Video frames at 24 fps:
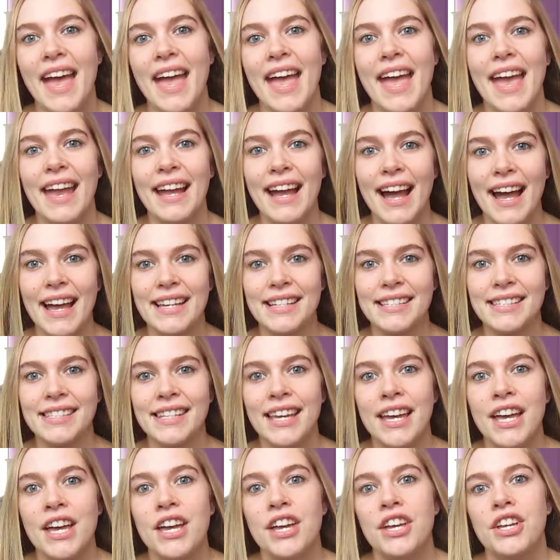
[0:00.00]
Hey guys!
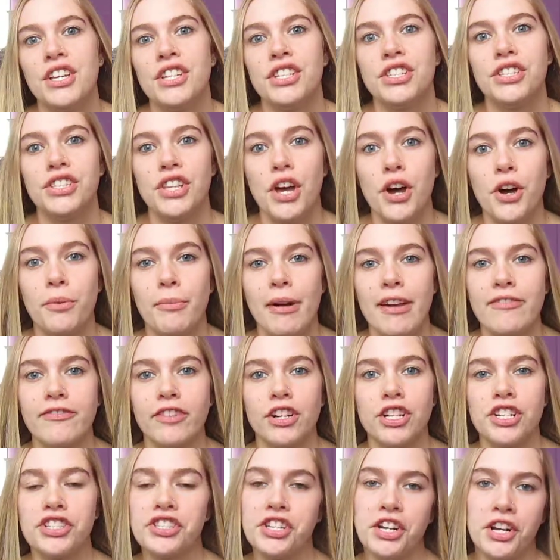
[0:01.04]
So my
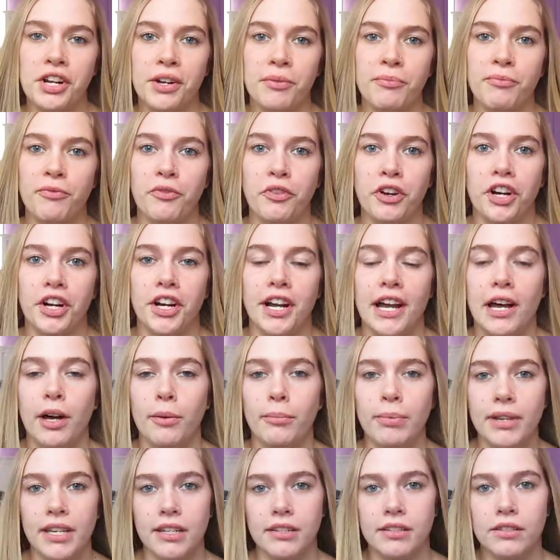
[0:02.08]
first term for
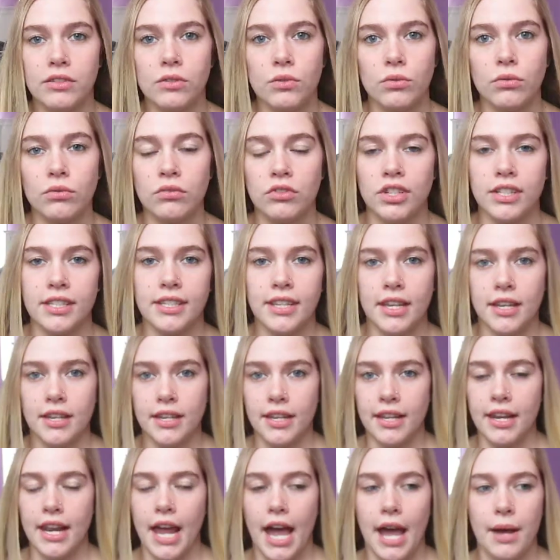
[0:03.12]
LPN school just
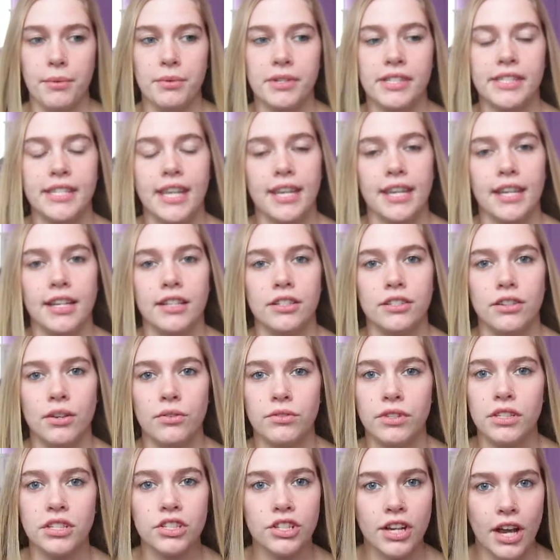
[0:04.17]
ended. I was taking
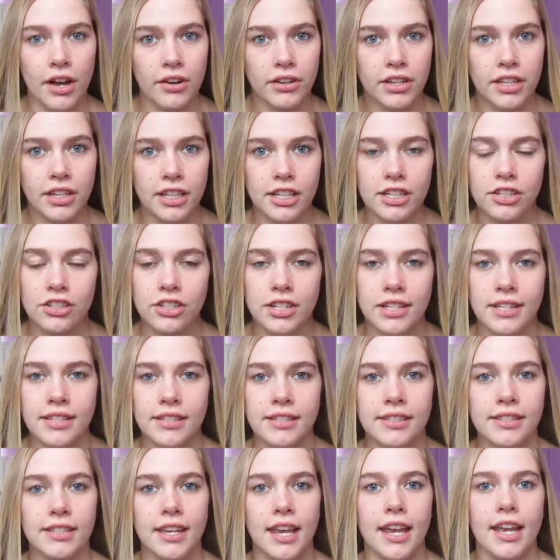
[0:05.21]
Dosage
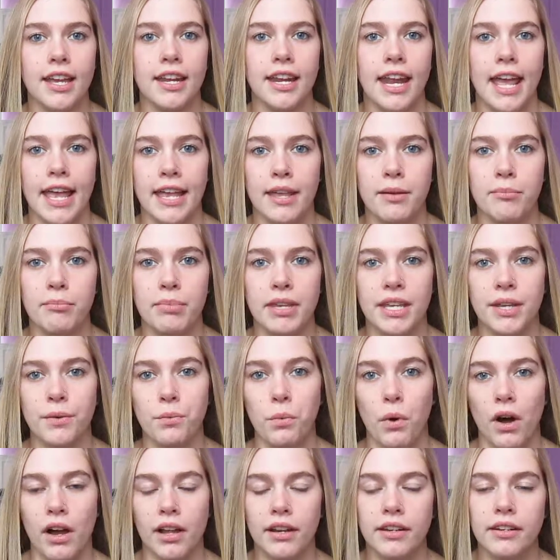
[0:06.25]
Calculations and A&P
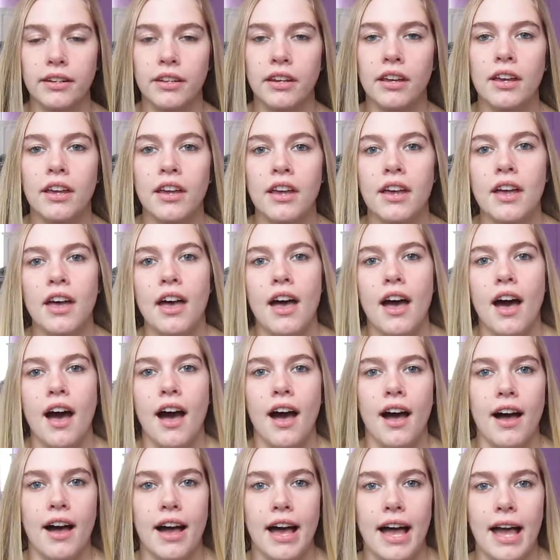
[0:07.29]
1.
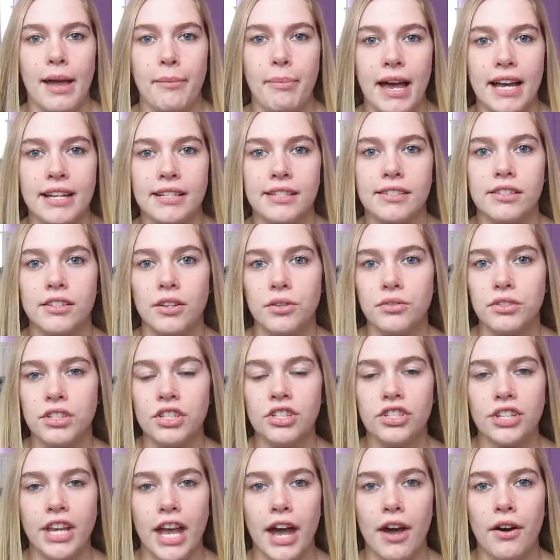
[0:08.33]
I passed
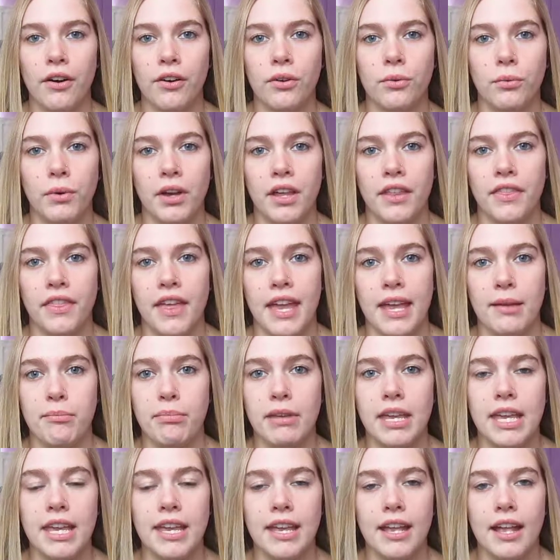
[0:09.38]
Dosage Calc with a
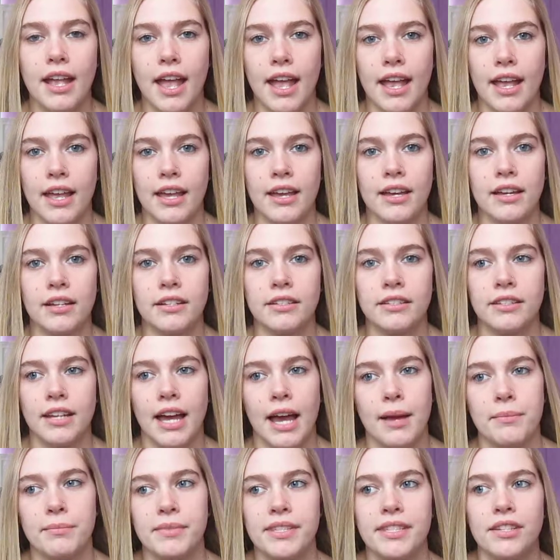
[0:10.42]
B, and
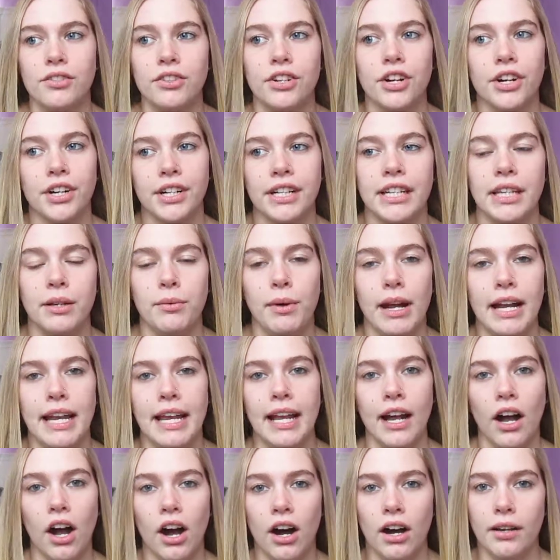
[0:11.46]
I'm still currently
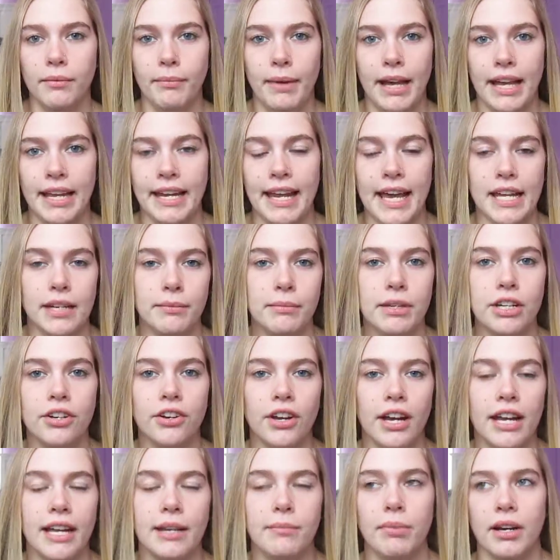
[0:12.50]
waiting on my anatomy
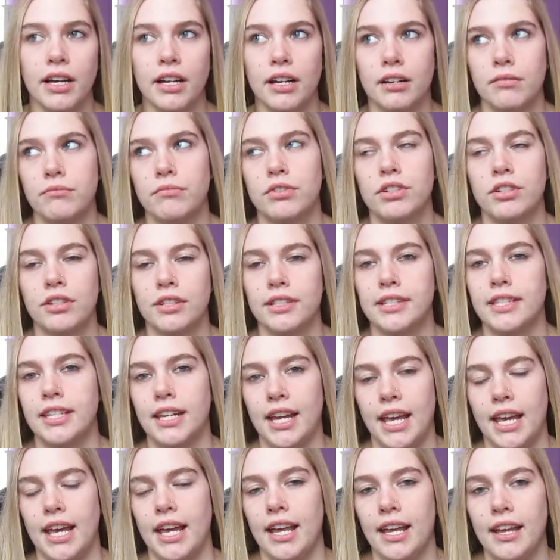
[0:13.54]
grade, but I'm sure it's an
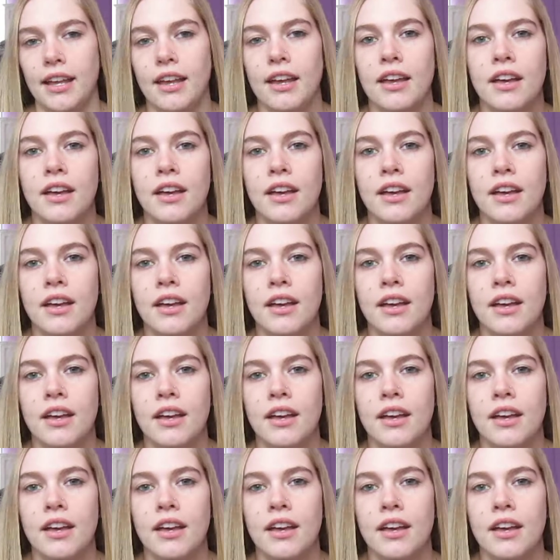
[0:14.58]
A.